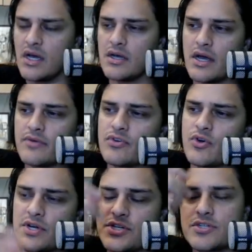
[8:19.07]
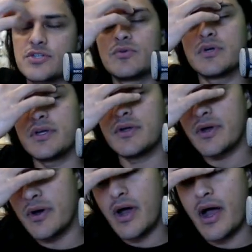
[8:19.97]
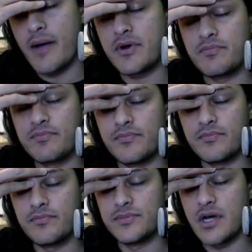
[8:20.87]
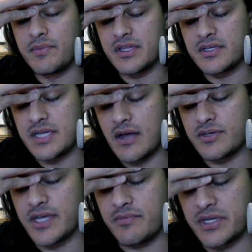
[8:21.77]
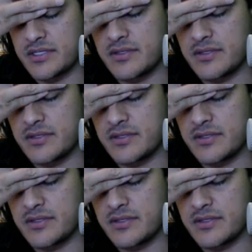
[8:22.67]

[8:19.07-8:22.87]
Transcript: I have a question. So I'm going to dummy this down, Dan, because